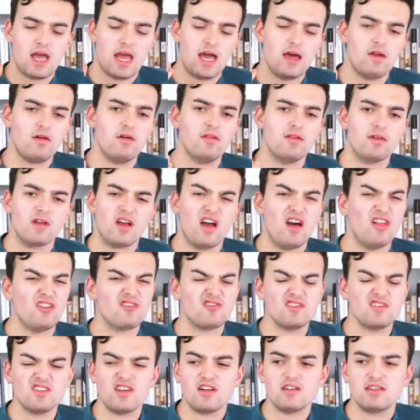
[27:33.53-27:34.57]
had all the
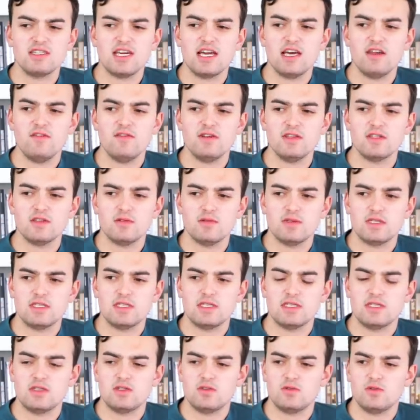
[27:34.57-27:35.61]
color sucked out of it. So it's
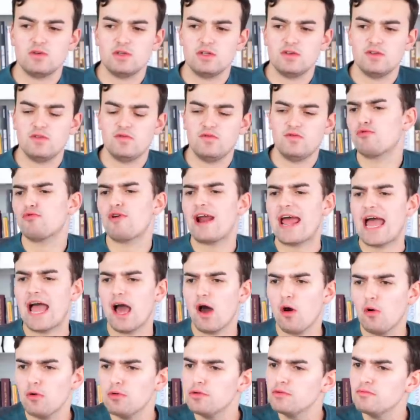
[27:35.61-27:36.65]
this sort of
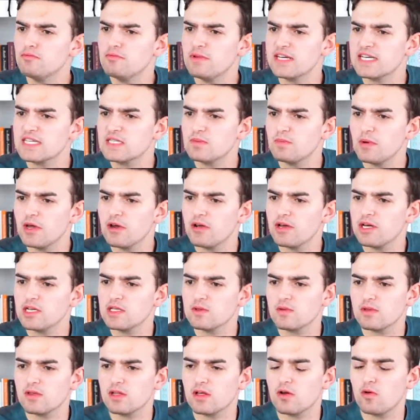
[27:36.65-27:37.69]
brown experience
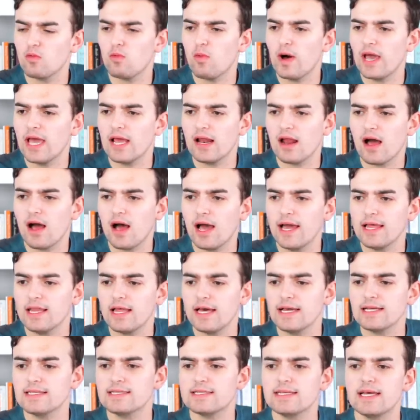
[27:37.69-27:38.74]
with little white
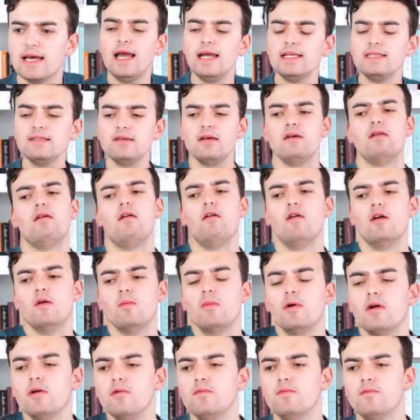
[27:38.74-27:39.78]
highlights. It's not
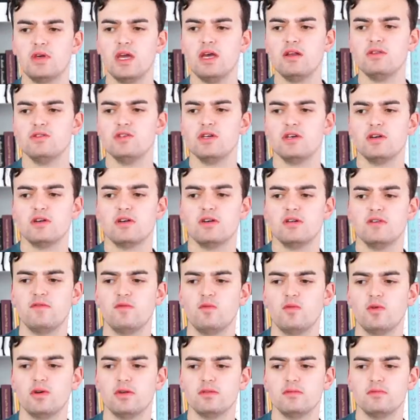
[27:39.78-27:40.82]
horrible. Kendall Jenner could have
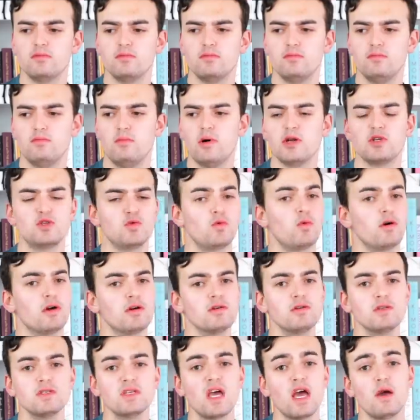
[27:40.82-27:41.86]
worn much
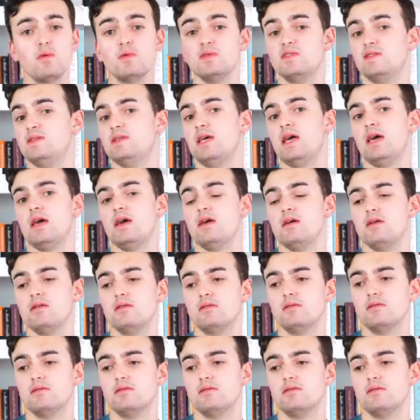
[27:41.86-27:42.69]
worse, I would say.